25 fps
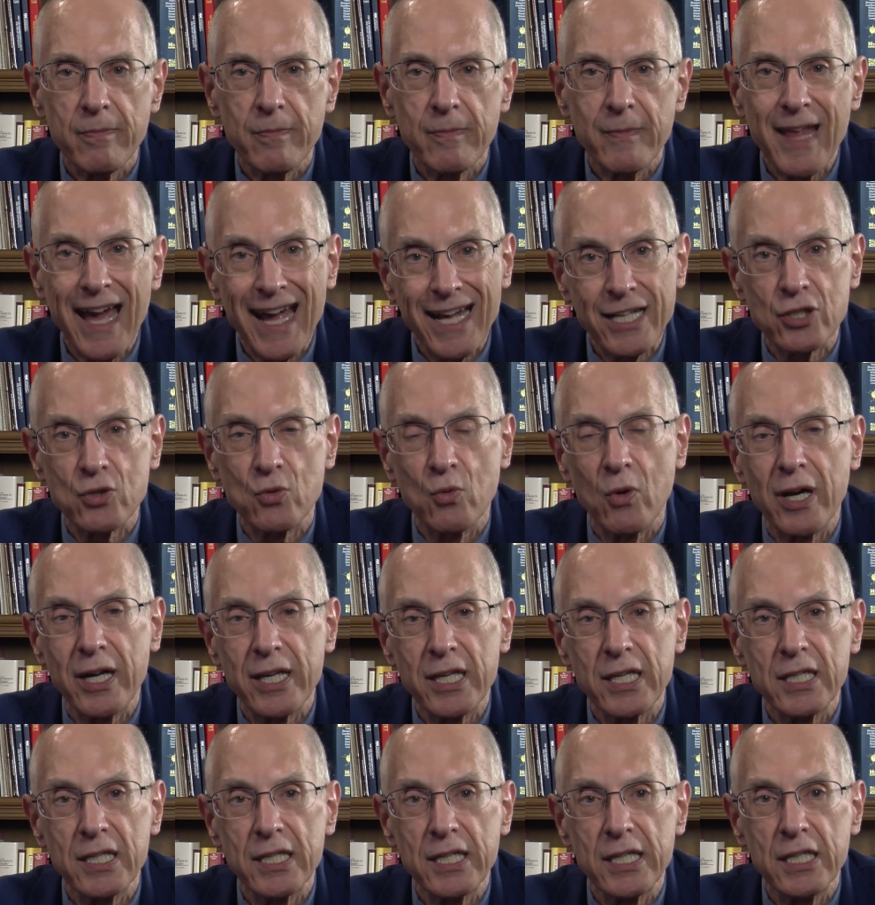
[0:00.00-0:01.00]
that's why
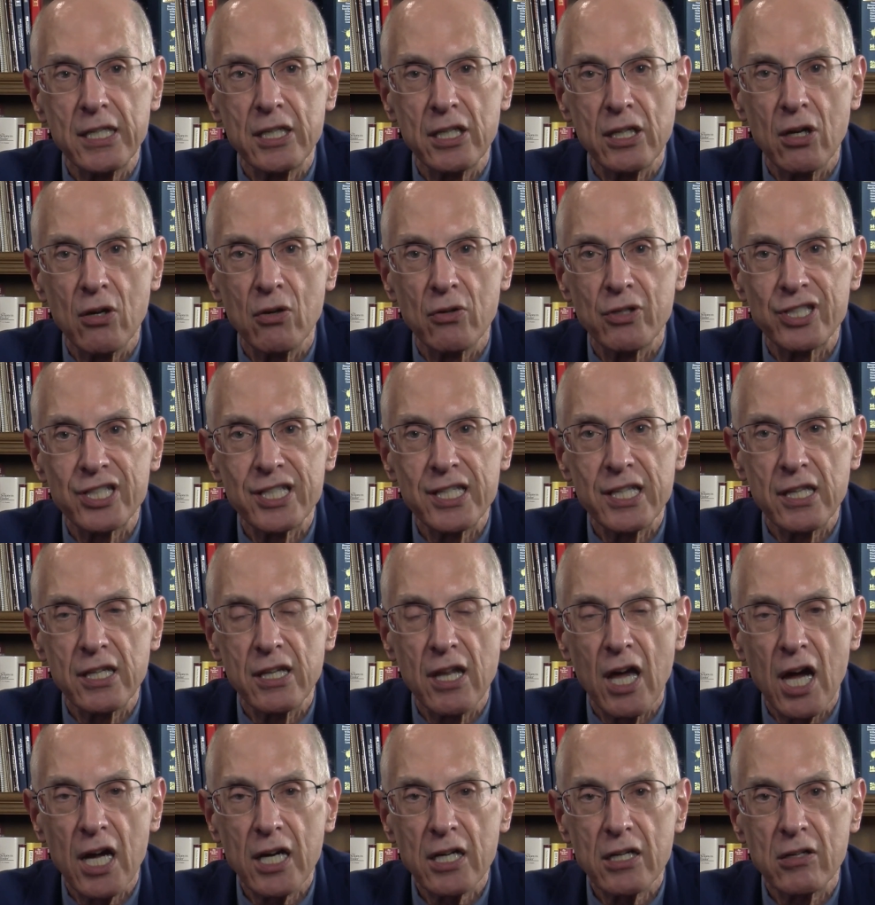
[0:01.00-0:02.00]
you need to go and see the
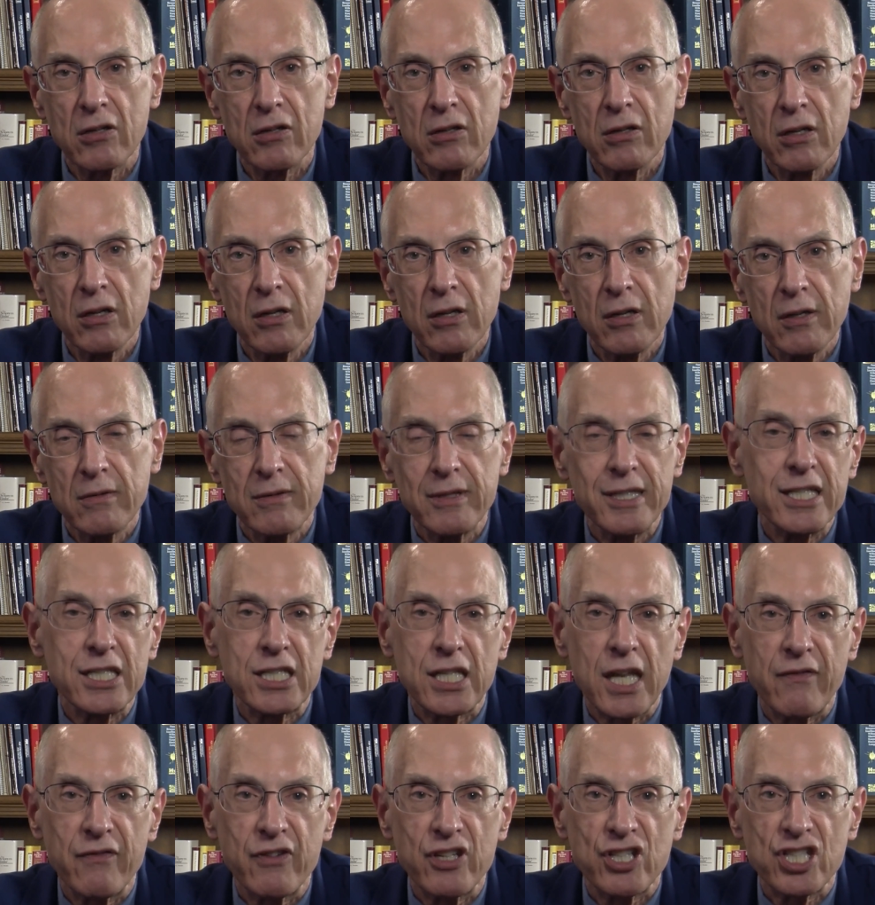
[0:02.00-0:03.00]
doctor at
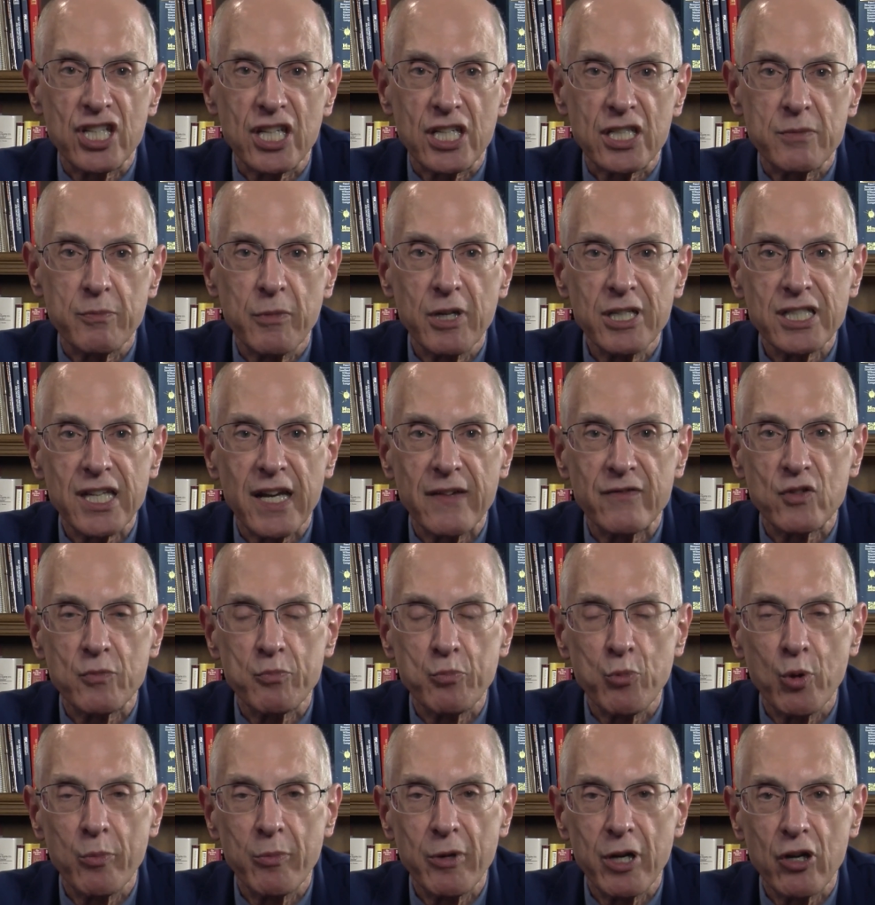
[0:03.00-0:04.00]
least every six months, have some
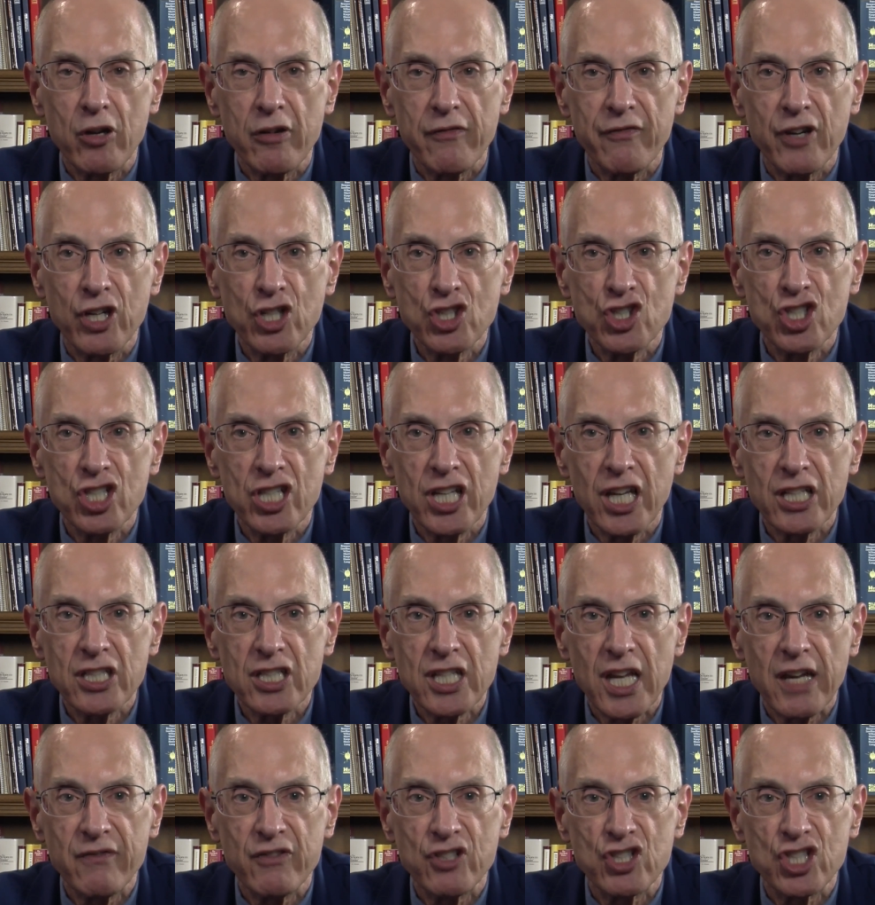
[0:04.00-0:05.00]
pulmonary function tests,
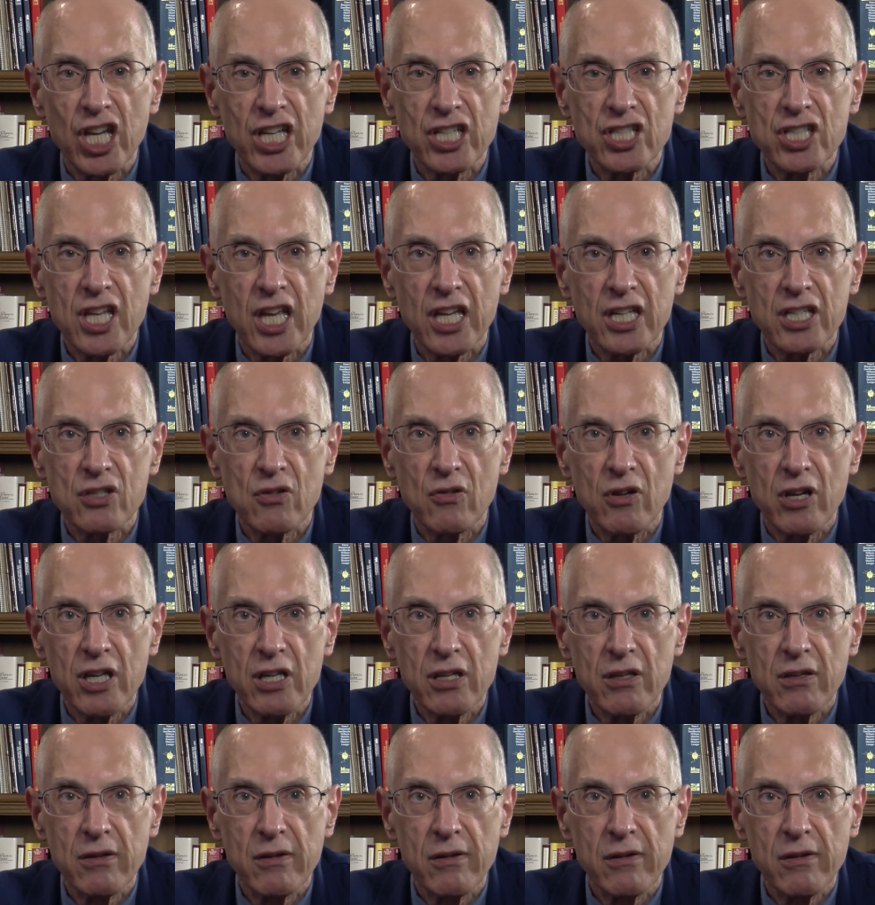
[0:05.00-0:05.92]
have a chest x-ray.